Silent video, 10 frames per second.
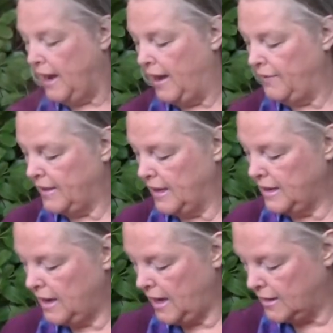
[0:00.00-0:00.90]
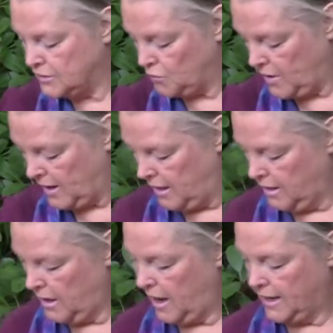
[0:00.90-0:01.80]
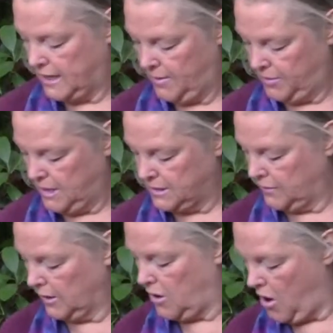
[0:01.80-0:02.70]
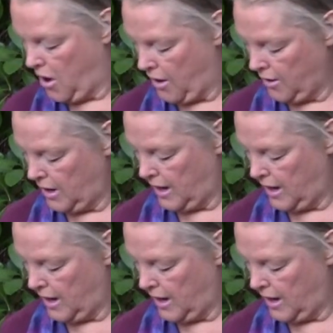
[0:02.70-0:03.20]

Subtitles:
And then, as well, I keep these in the car.